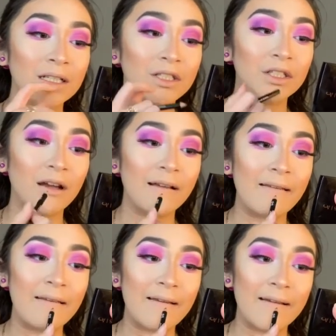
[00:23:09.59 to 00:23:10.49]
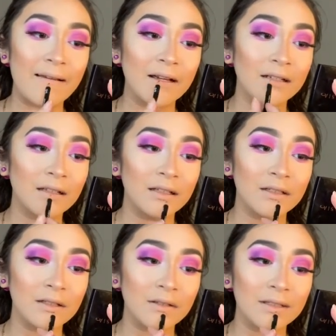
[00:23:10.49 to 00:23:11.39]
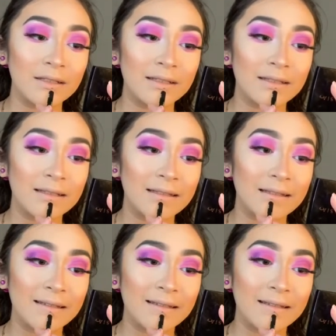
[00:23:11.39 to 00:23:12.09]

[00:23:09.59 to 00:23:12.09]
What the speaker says: chunky and ugly, so let's see.